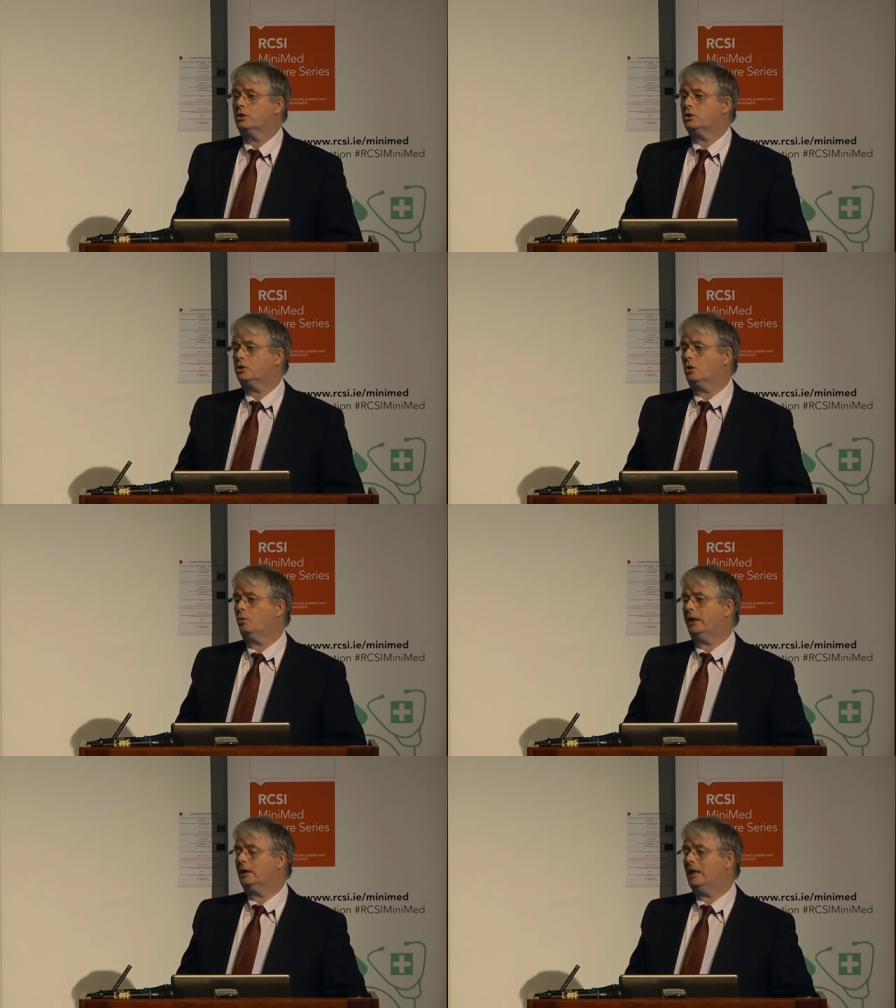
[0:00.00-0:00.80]
So
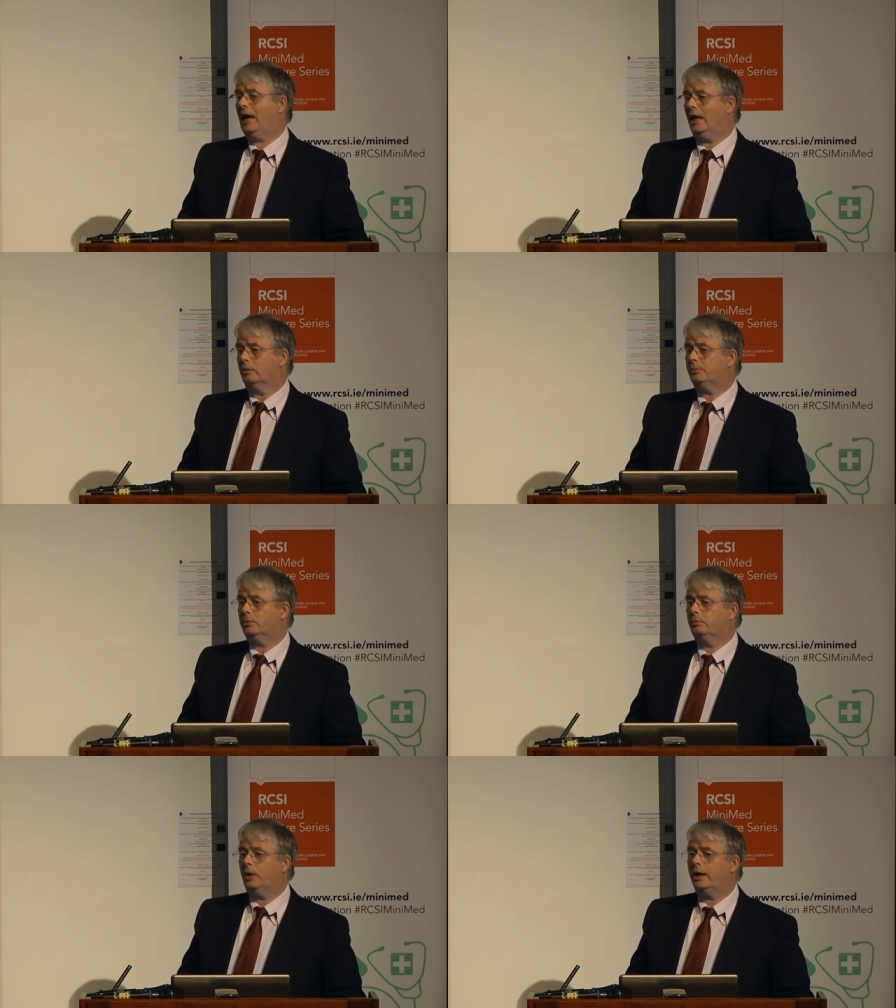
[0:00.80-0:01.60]
we can help
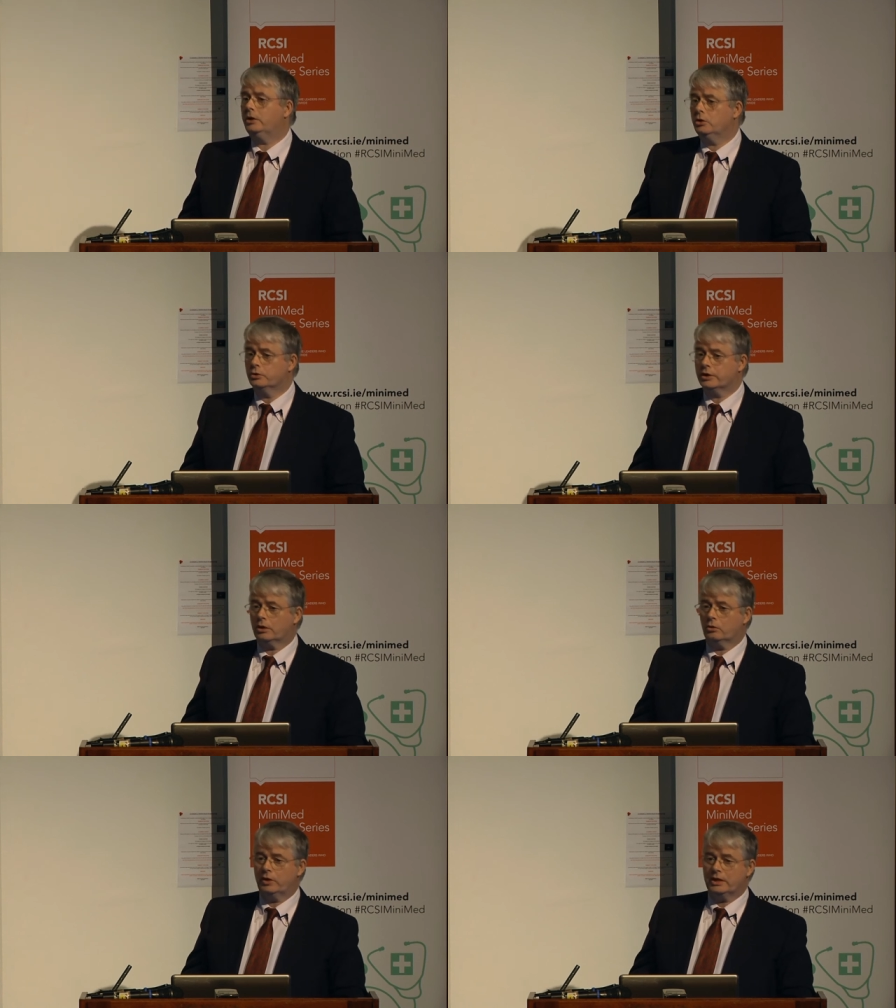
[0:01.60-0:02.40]
by
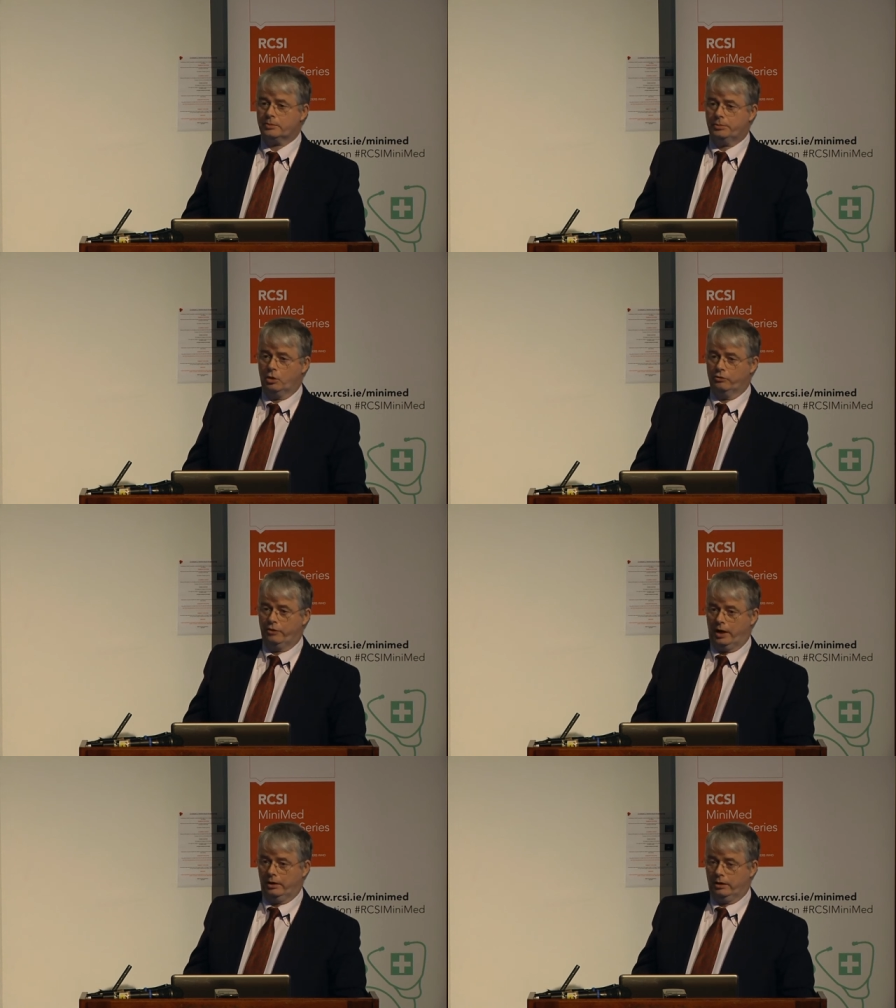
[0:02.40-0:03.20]
using a risk
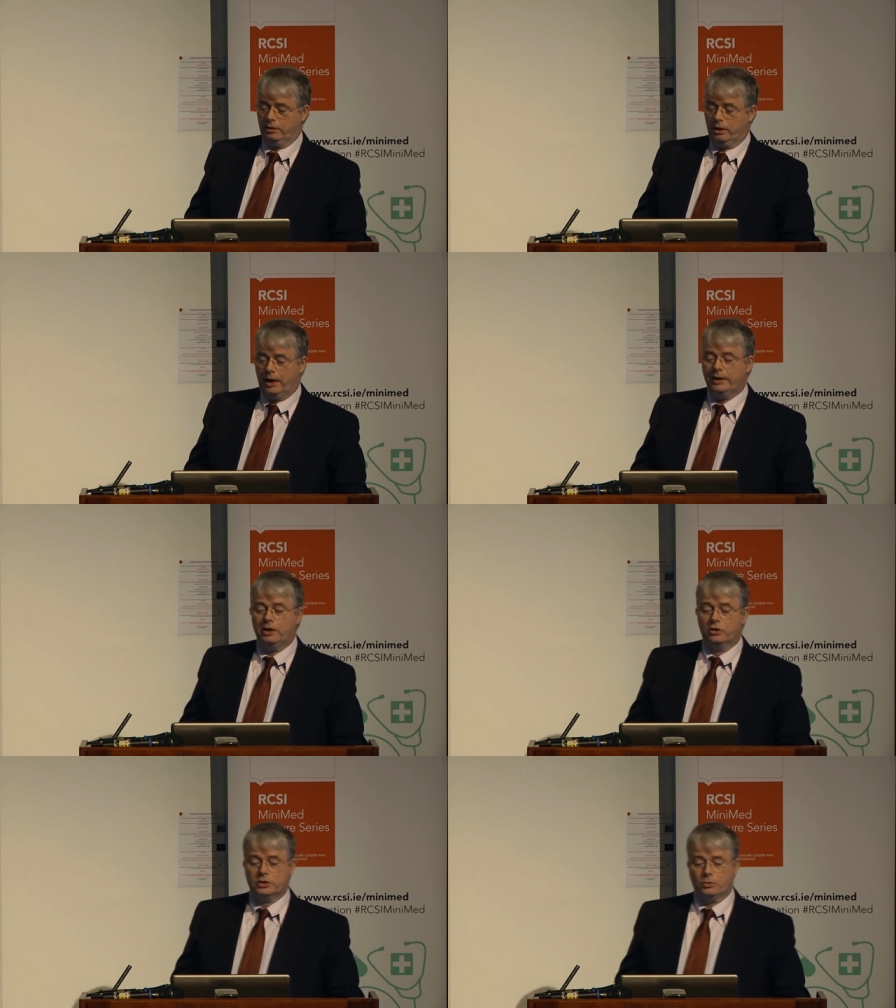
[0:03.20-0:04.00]
profiler. And
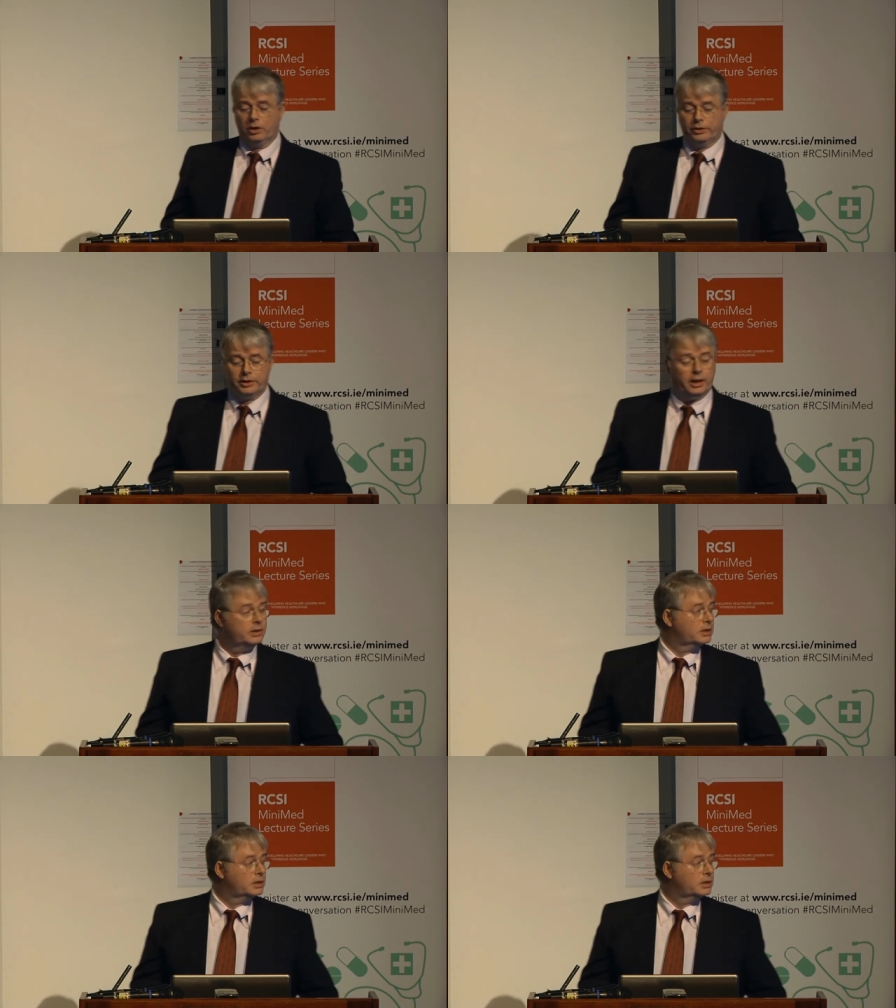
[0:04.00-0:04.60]
here is one that I